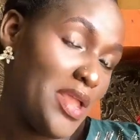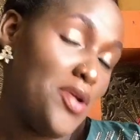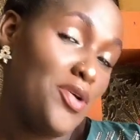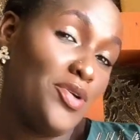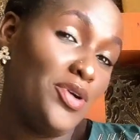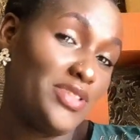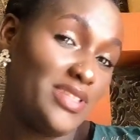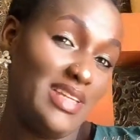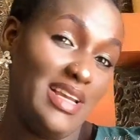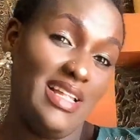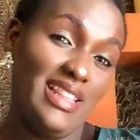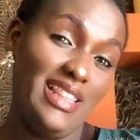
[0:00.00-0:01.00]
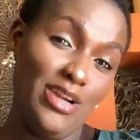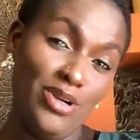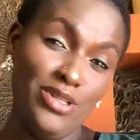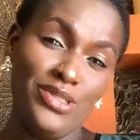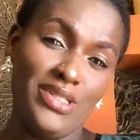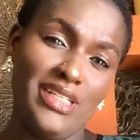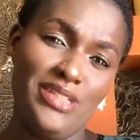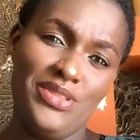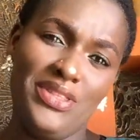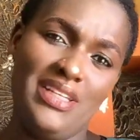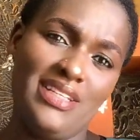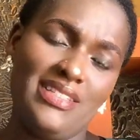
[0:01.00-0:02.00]
because they're going to tell you
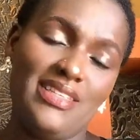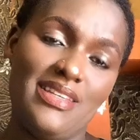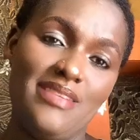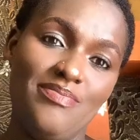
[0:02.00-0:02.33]
things.